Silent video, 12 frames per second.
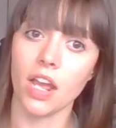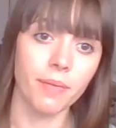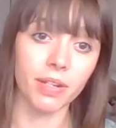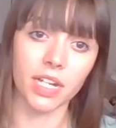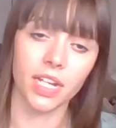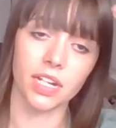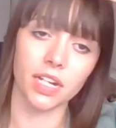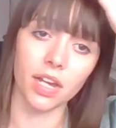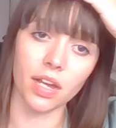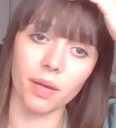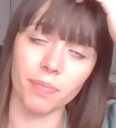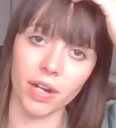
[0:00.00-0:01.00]
I mean, in
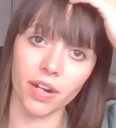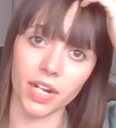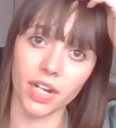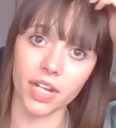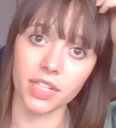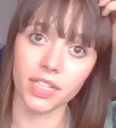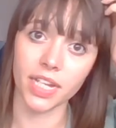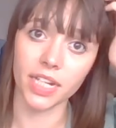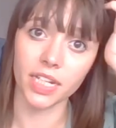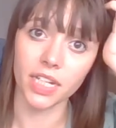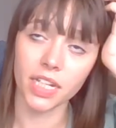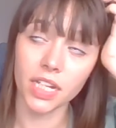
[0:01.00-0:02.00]
America.
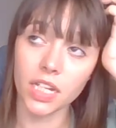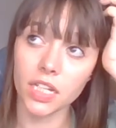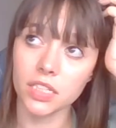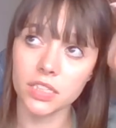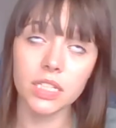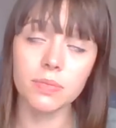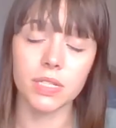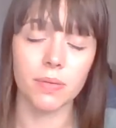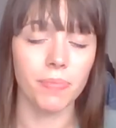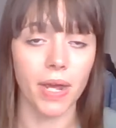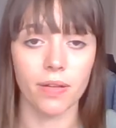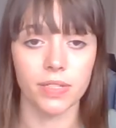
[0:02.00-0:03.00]
Like, leaps
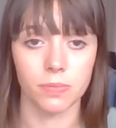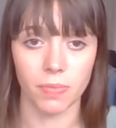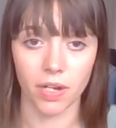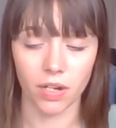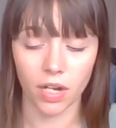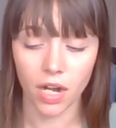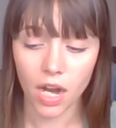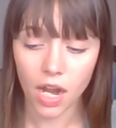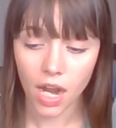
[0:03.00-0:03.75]
and bounds better.